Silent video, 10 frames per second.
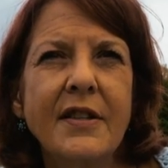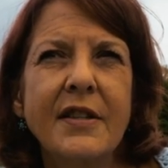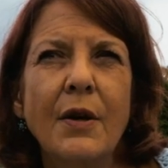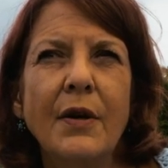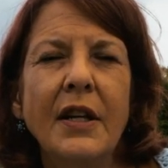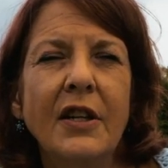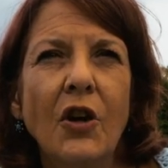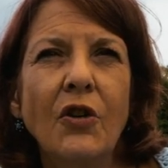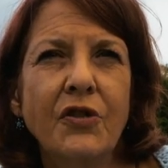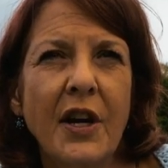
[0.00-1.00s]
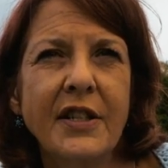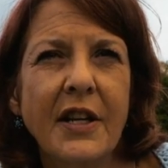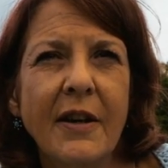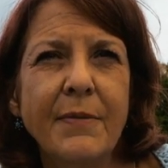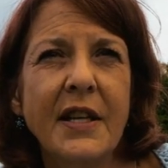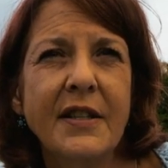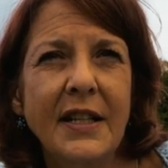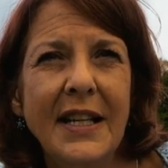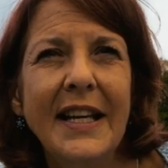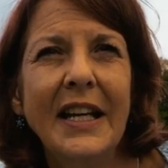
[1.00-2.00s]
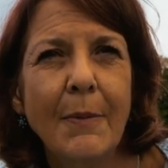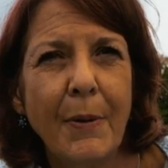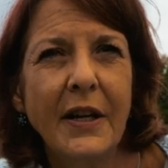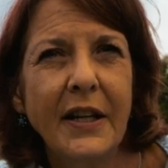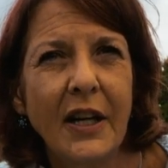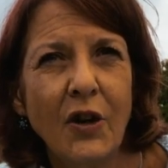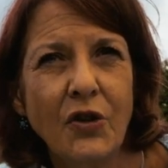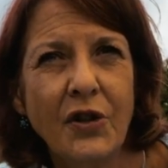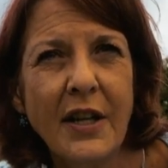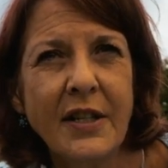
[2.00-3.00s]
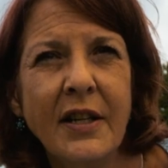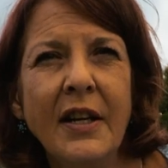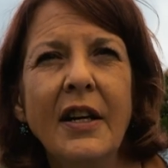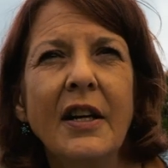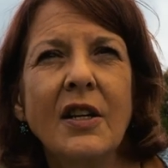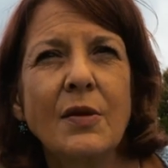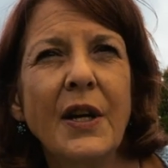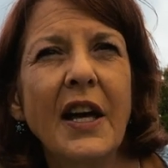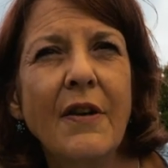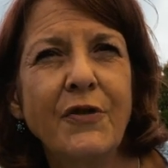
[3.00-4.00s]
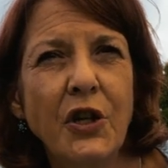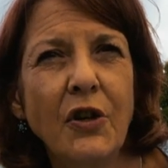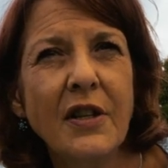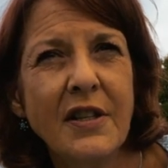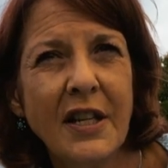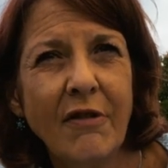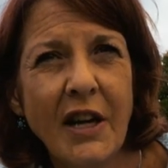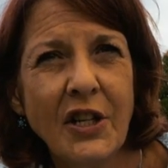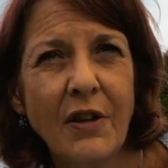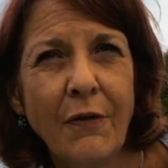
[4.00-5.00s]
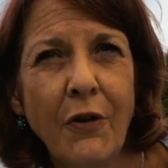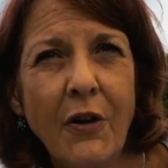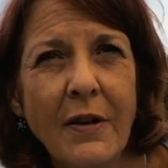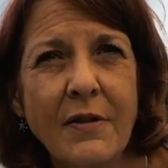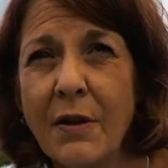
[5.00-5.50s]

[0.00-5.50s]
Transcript: So in contract terms, that's a legally binding contract because we gave due consideration for it.